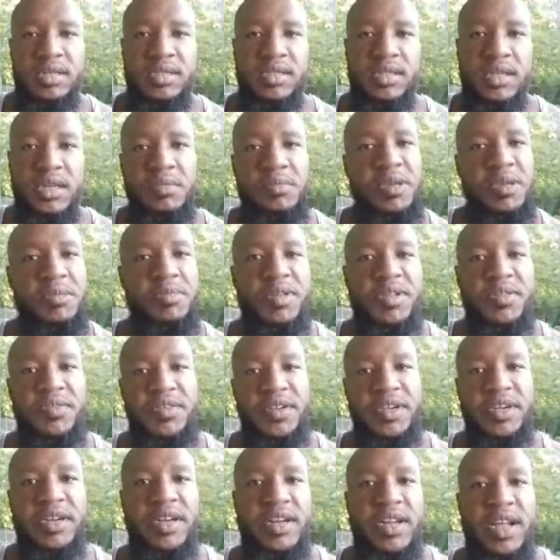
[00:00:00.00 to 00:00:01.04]
Some people have
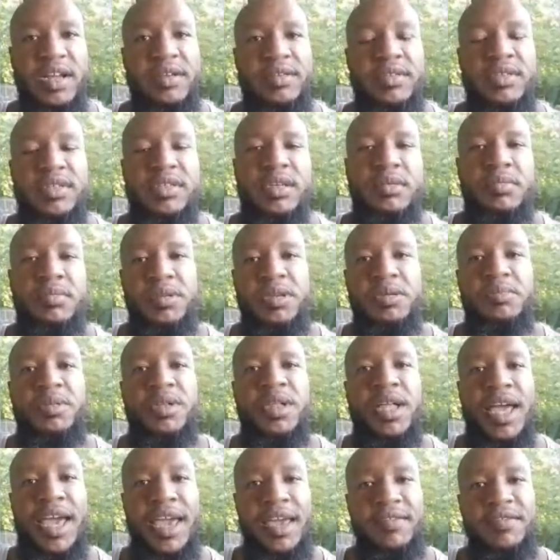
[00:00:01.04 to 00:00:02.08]
figured it out and some
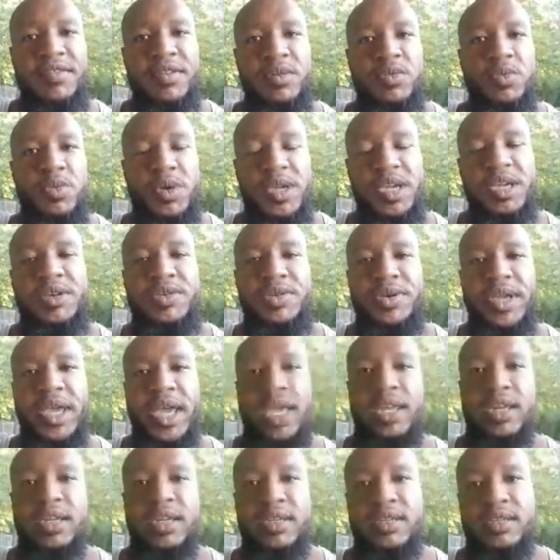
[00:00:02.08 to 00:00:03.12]
people haven't. We
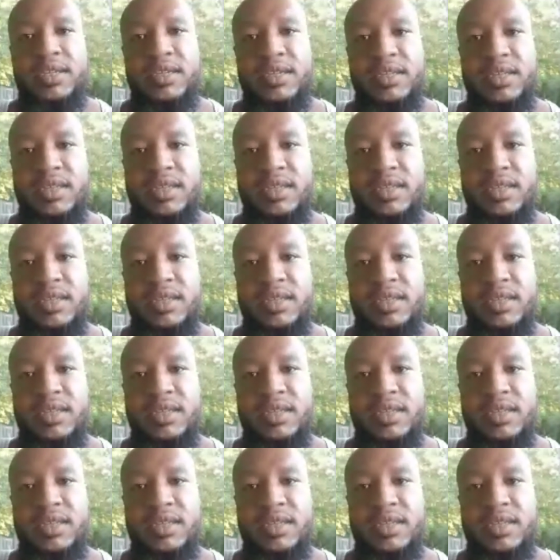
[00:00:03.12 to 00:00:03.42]
created.